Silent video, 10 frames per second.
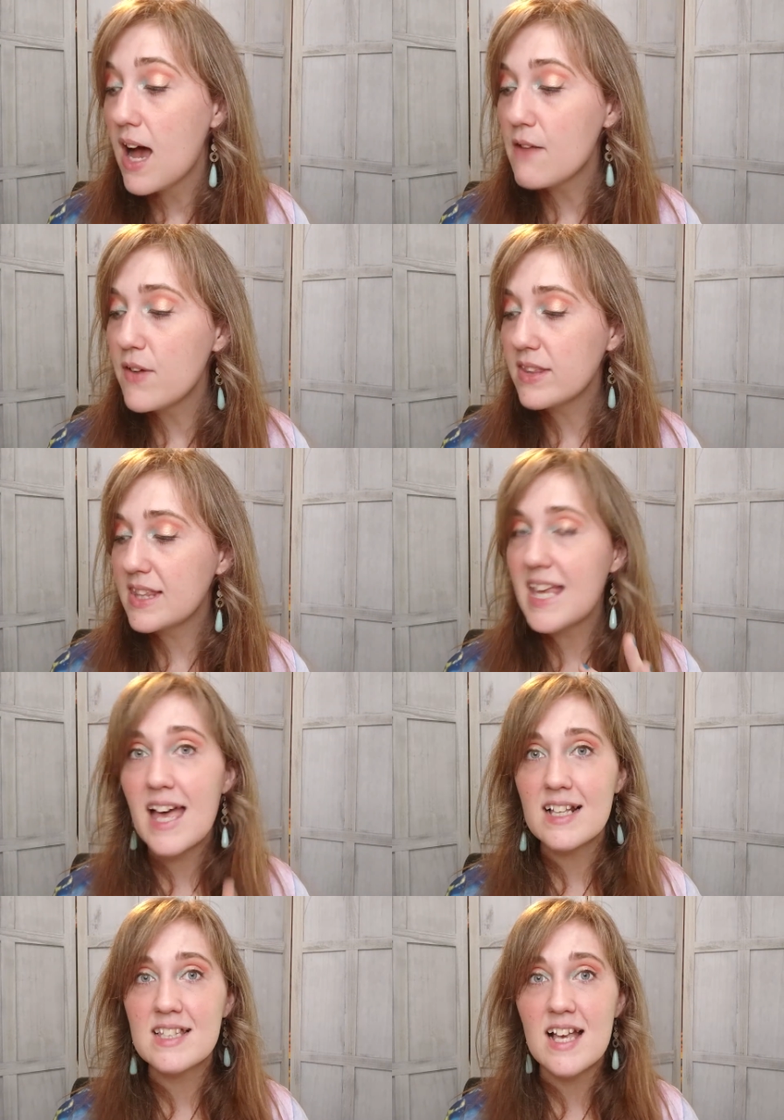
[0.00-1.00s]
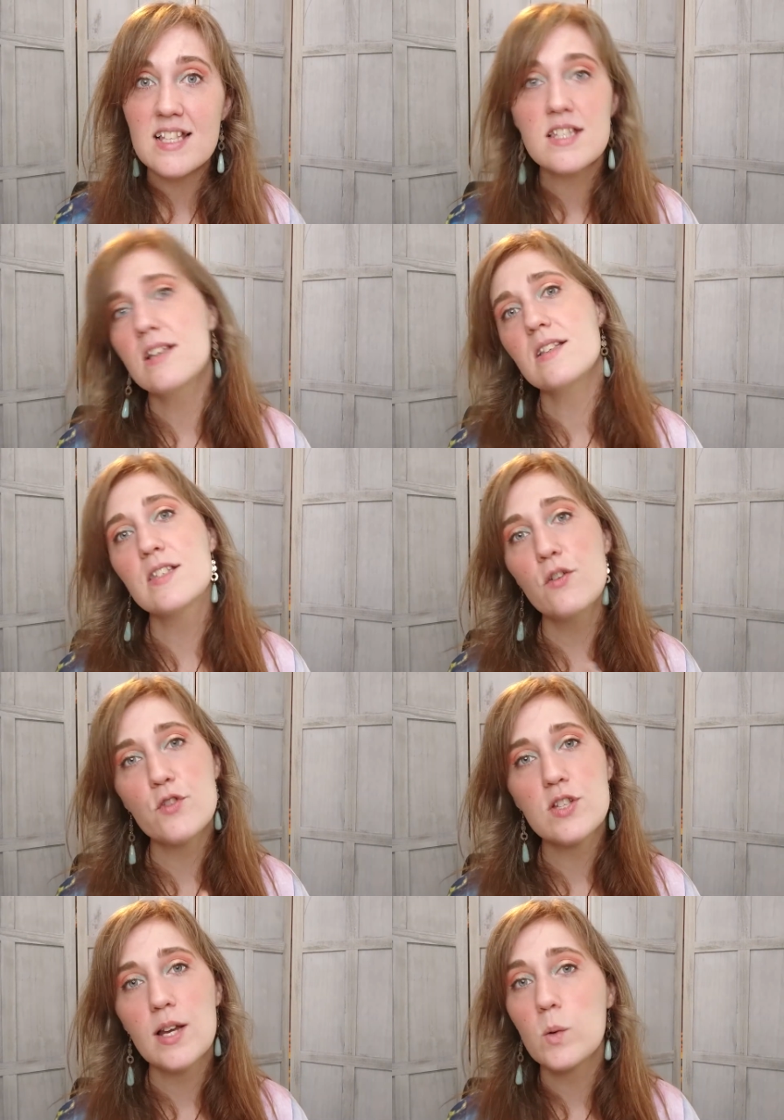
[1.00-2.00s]
I found that the excess
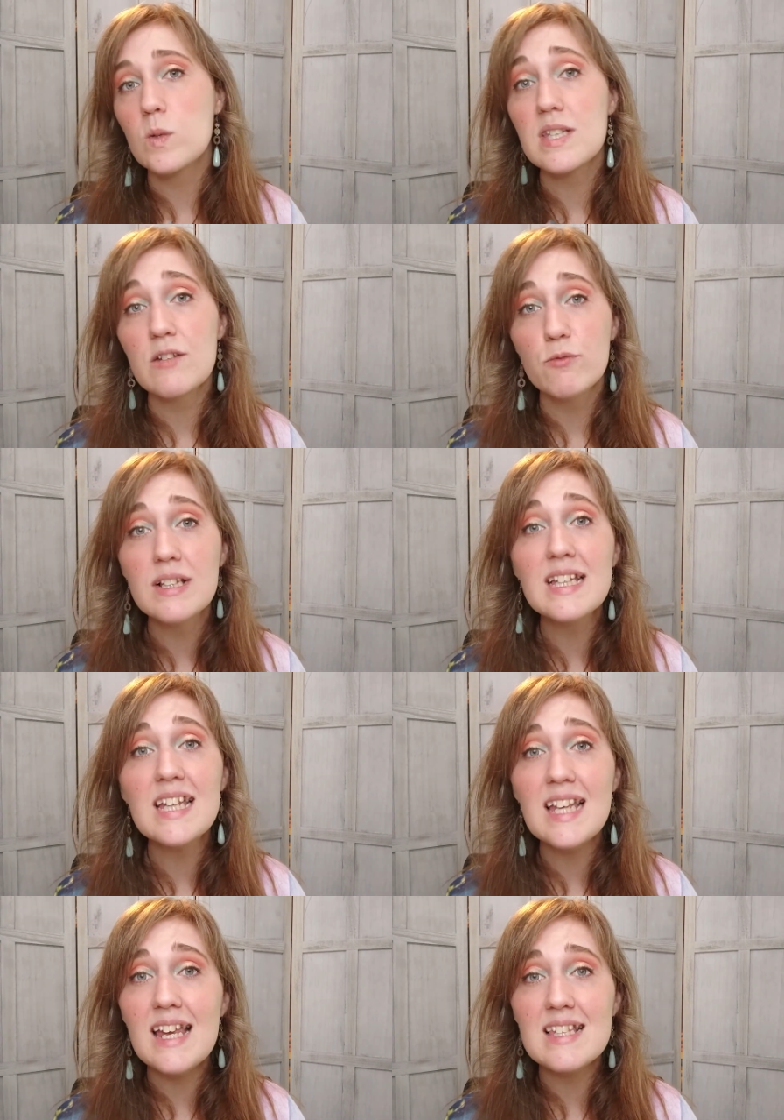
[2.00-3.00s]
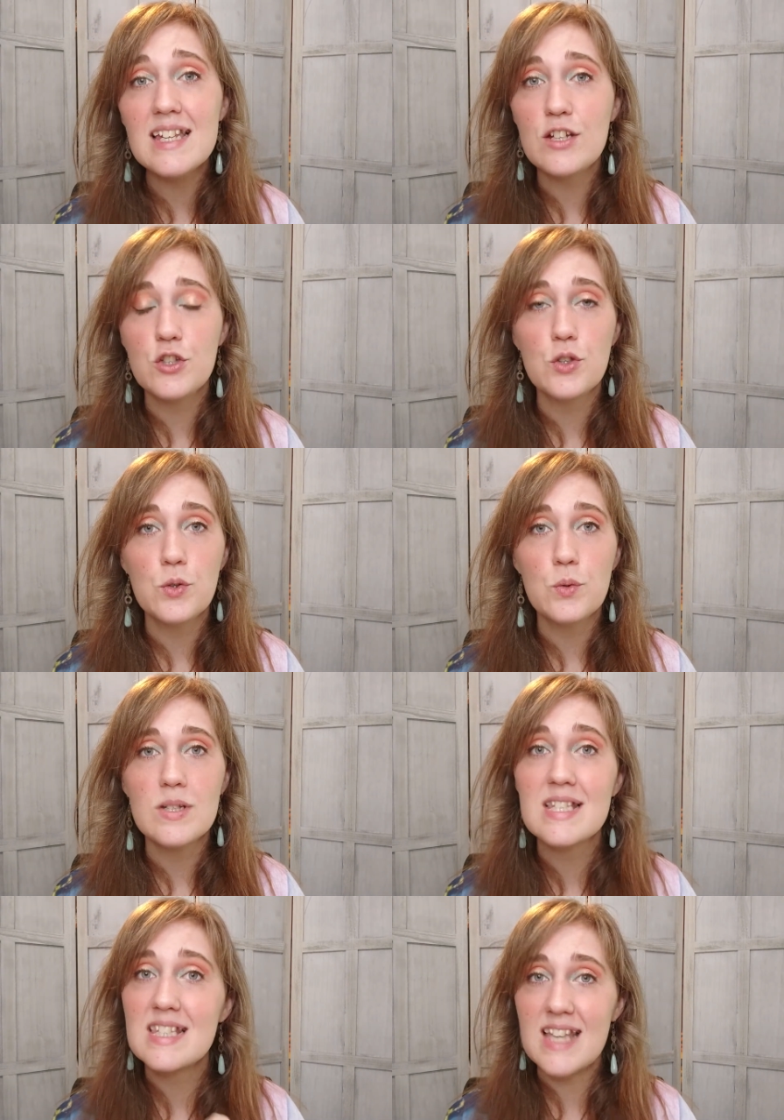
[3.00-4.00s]
silver solder was really easy to
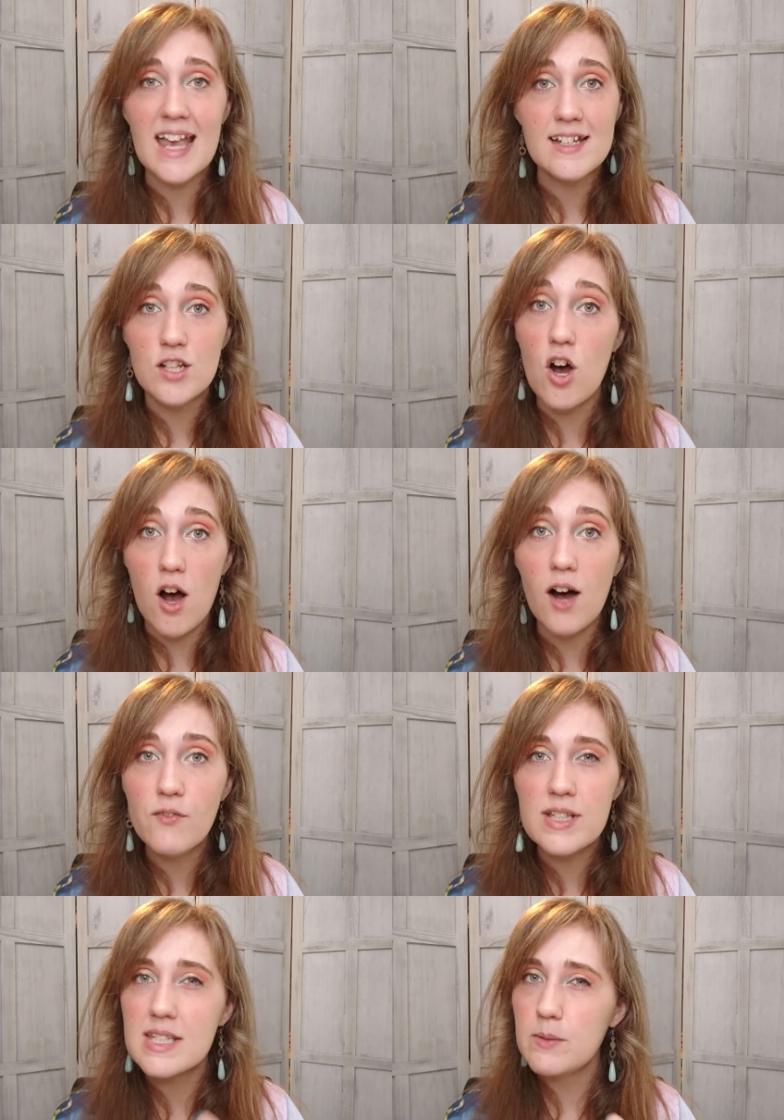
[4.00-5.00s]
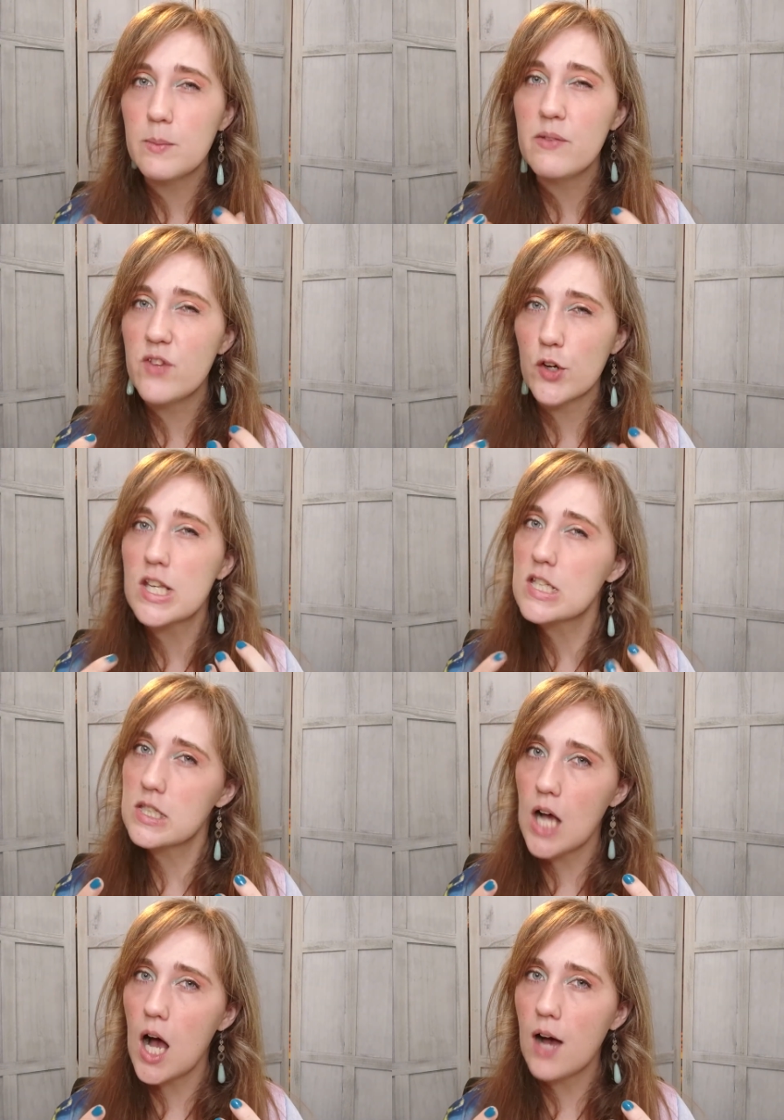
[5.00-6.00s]
sand off. It seemed to be very
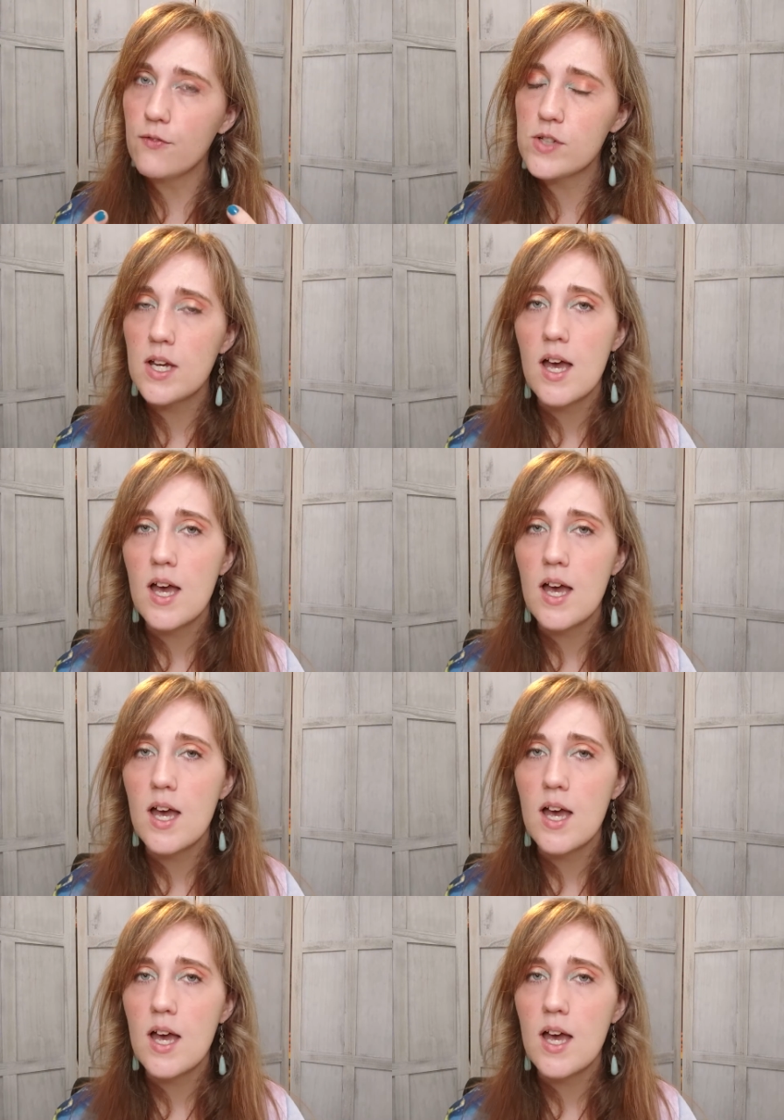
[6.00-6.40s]
soft,